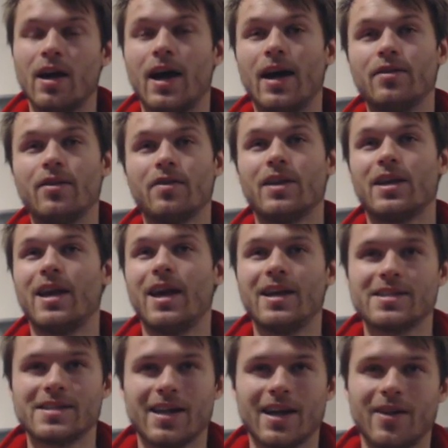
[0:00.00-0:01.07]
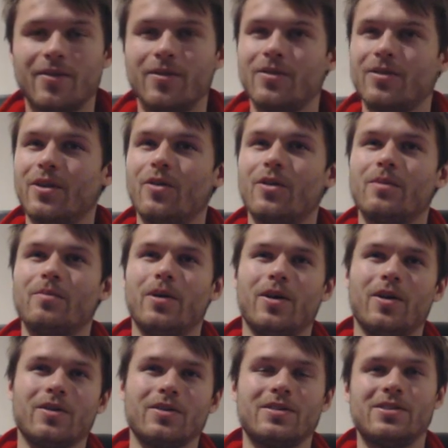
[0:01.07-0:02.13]
I thought the KSI Logan
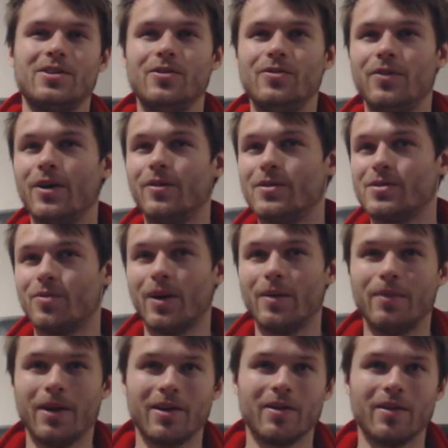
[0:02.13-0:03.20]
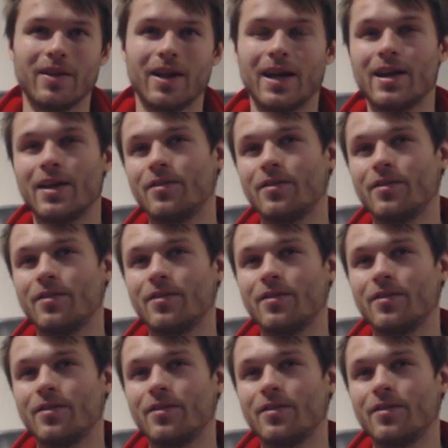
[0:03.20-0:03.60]
Paul 2 fight was way better than that.